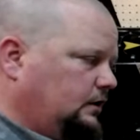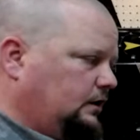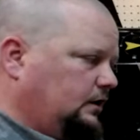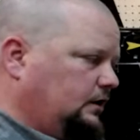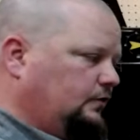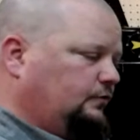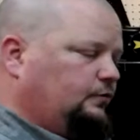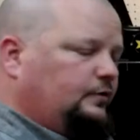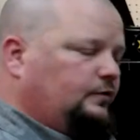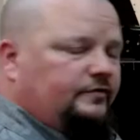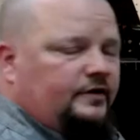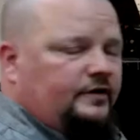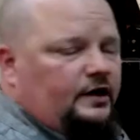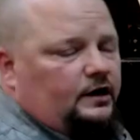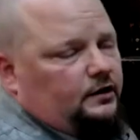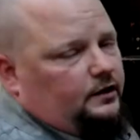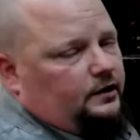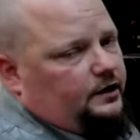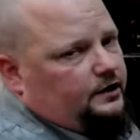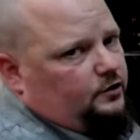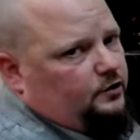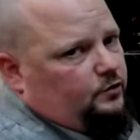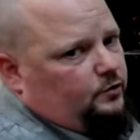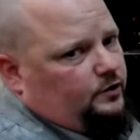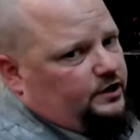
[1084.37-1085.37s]
if we've got a
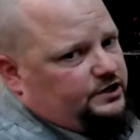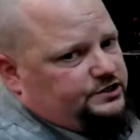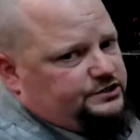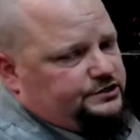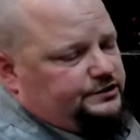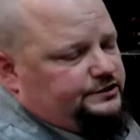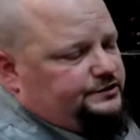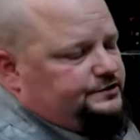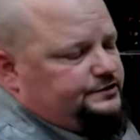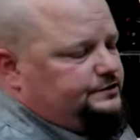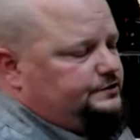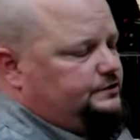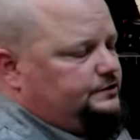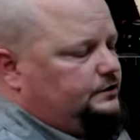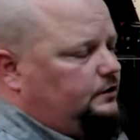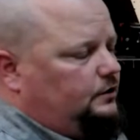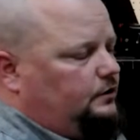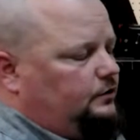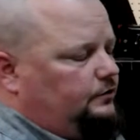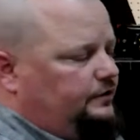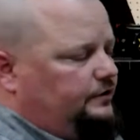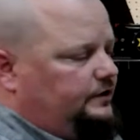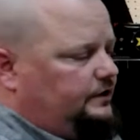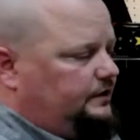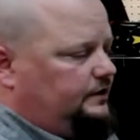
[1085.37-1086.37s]
lot of questions
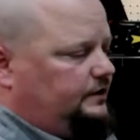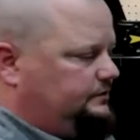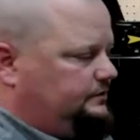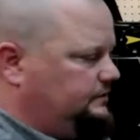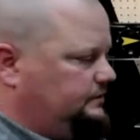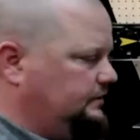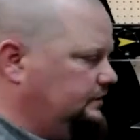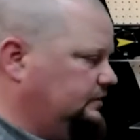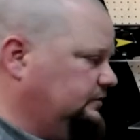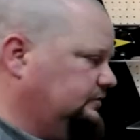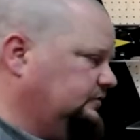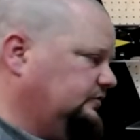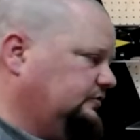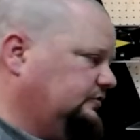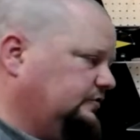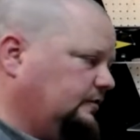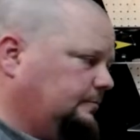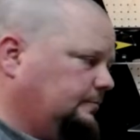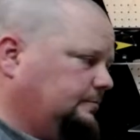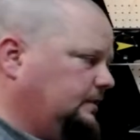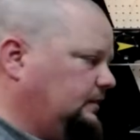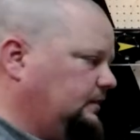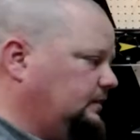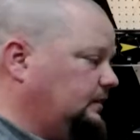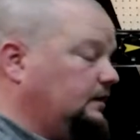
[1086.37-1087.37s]
on this, and this is
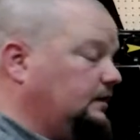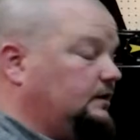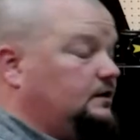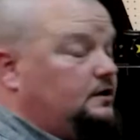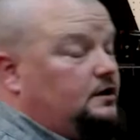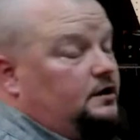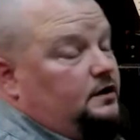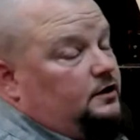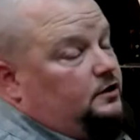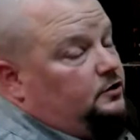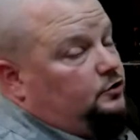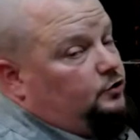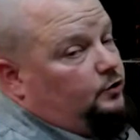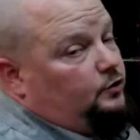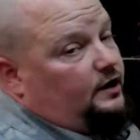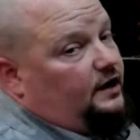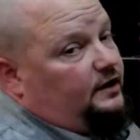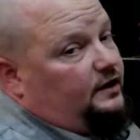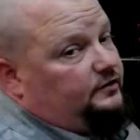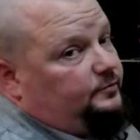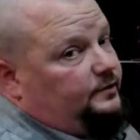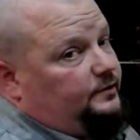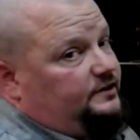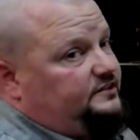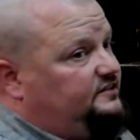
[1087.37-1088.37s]
something that you
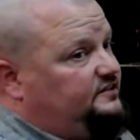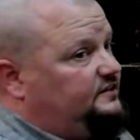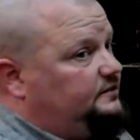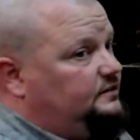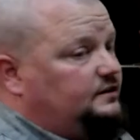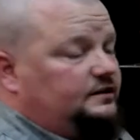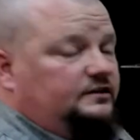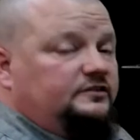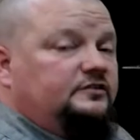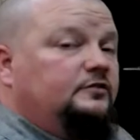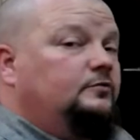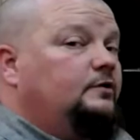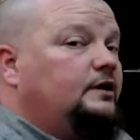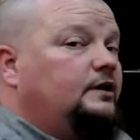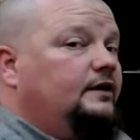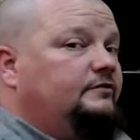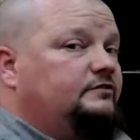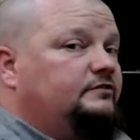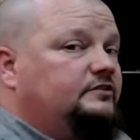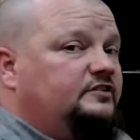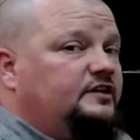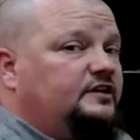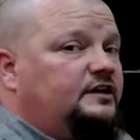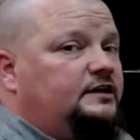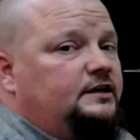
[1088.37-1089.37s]
guys may see things that we haven't
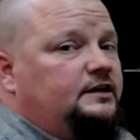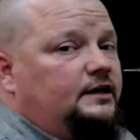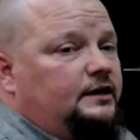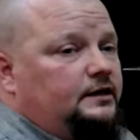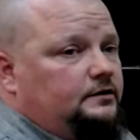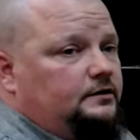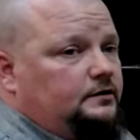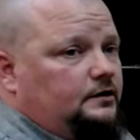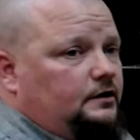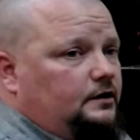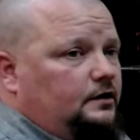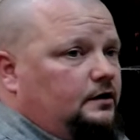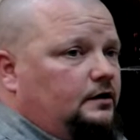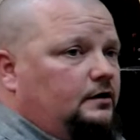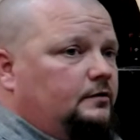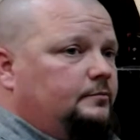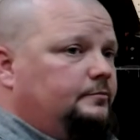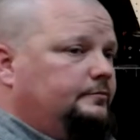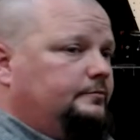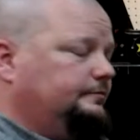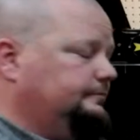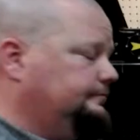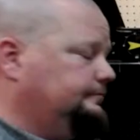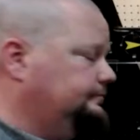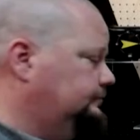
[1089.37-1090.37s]
seen yet,
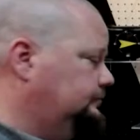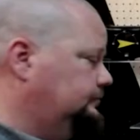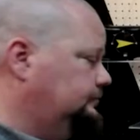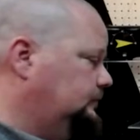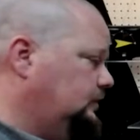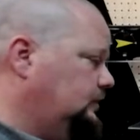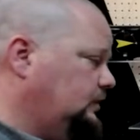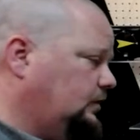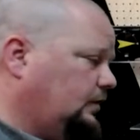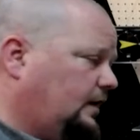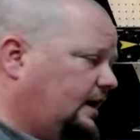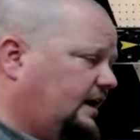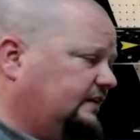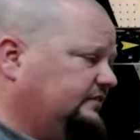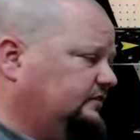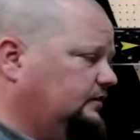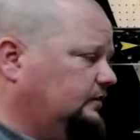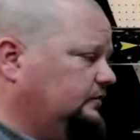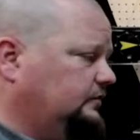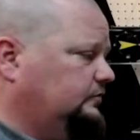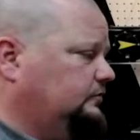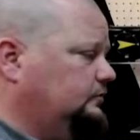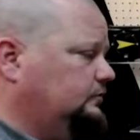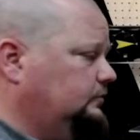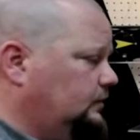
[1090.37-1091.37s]
ask
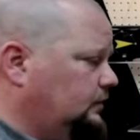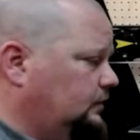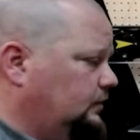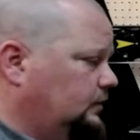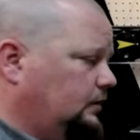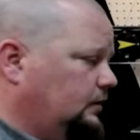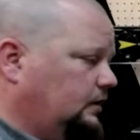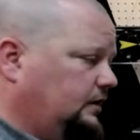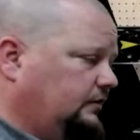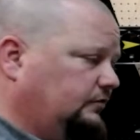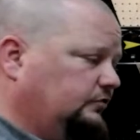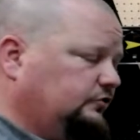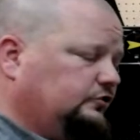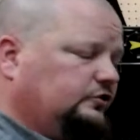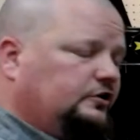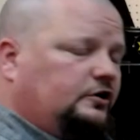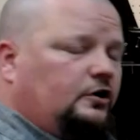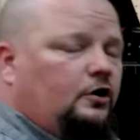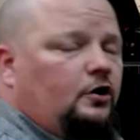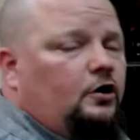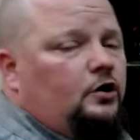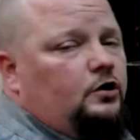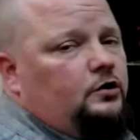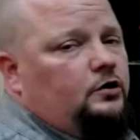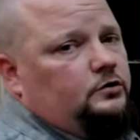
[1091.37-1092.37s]
us, give us a
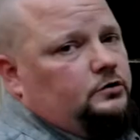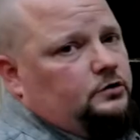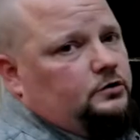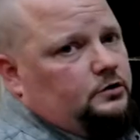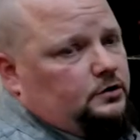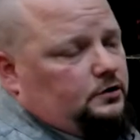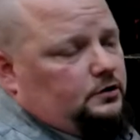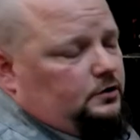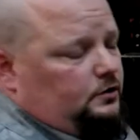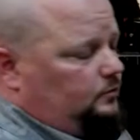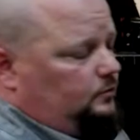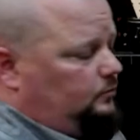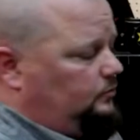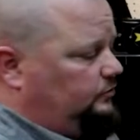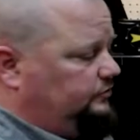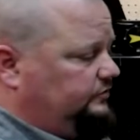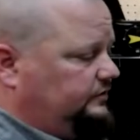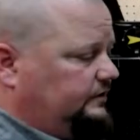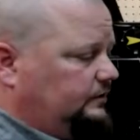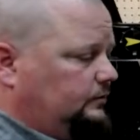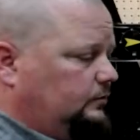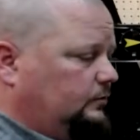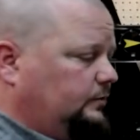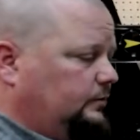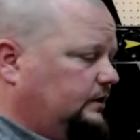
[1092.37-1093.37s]
call. We'll
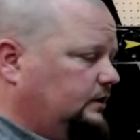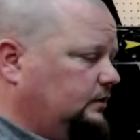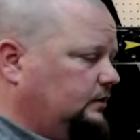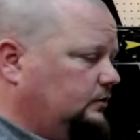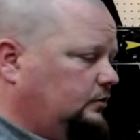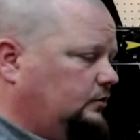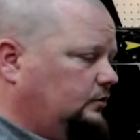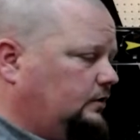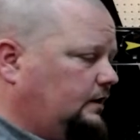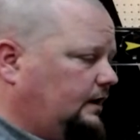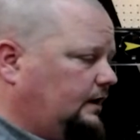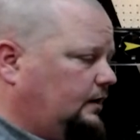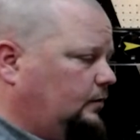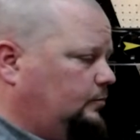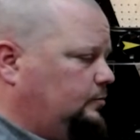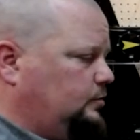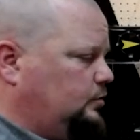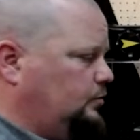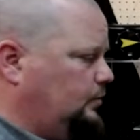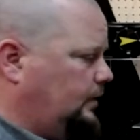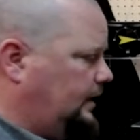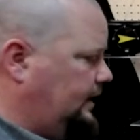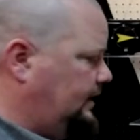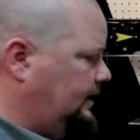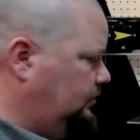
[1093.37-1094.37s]
see what we can do to help
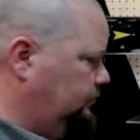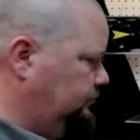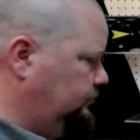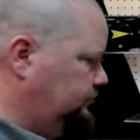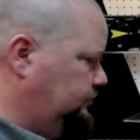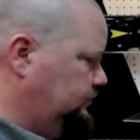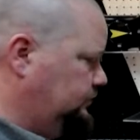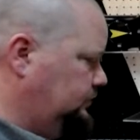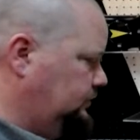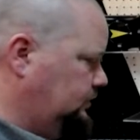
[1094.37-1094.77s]
you out,